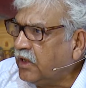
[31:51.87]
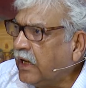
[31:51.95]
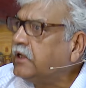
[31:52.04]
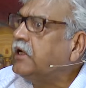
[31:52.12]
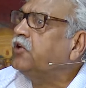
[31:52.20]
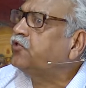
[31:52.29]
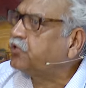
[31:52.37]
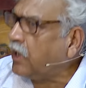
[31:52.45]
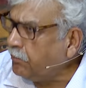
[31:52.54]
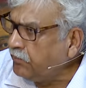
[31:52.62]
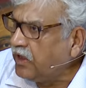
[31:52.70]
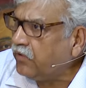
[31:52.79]
At least
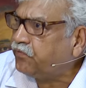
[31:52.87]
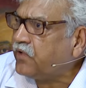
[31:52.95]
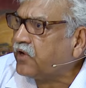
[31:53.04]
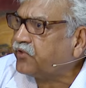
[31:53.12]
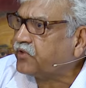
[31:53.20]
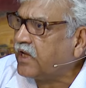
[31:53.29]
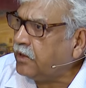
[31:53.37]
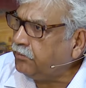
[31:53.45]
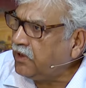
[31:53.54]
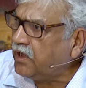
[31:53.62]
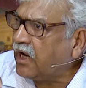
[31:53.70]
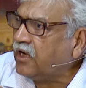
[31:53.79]
some effects can
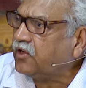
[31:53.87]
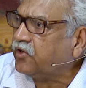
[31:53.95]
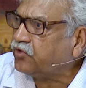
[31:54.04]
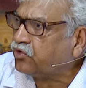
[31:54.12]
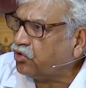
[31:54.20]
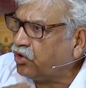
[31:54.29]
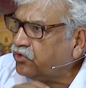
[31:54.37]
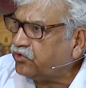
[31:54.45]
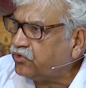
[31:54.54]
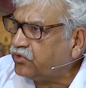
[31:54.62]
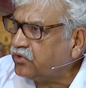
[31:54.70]
be like its cause.